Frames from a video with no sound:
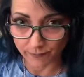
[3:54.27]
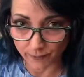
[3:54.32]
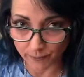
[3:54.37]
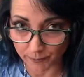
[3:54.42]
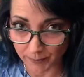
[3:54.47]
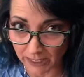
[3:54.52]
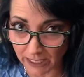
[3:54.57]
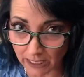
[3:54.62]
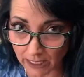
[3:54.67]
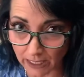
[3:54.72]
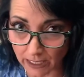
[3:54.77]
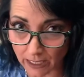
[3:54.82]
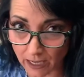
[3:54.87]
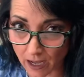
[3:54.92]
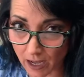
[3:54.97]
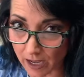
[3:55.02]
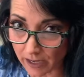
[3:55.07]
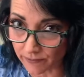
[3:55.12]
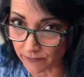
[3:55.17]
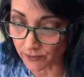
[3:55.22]
me,
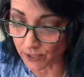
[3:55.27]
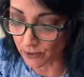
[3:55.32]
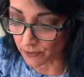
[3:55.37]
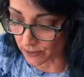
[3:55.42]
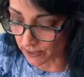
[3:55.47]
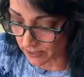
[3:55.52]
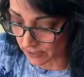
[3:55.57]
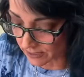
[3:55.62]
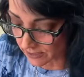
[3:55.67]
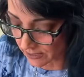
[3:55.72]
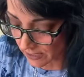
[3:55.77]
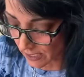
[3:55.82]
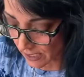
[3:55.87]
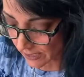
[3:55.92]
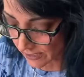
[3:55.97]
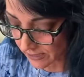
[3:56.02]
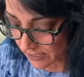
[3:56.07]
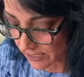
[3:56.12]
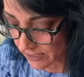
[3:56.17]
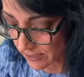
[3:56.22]
I've noticed I
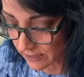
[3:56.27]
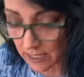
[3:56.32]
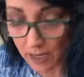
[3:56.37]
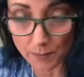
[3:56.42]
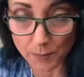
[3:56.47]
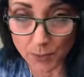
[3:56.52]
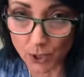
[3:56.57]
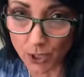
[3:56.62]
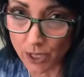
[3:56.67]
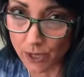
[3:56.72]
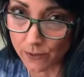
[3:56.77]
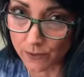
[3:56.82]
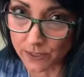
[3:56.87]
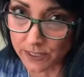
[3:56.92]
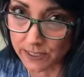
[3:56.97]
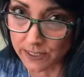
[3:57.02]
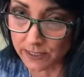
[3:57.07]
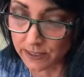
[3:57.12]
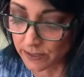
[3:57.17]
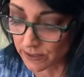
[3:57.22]
take a couple coats
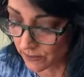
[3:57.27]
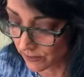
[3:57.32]
to do